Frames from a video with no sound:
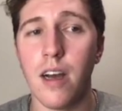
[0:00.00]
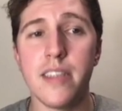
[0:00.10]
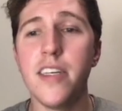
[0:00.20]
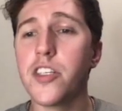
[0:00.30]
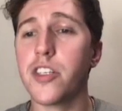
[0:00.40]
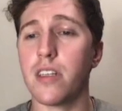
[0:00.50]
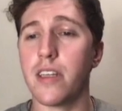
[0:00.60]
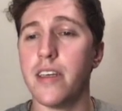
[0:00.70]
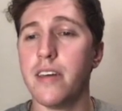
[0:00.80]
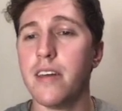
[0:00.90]

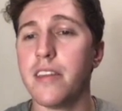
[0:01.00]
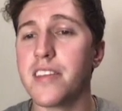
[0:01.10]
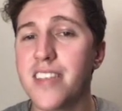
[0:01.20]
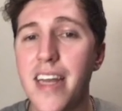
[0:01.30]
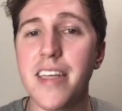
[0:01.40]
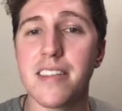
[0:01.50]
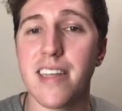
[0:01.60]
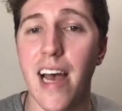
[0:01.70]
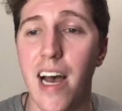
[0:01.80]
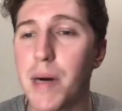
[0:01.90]
Additionally, the Settings
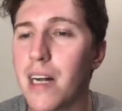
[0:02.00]
tab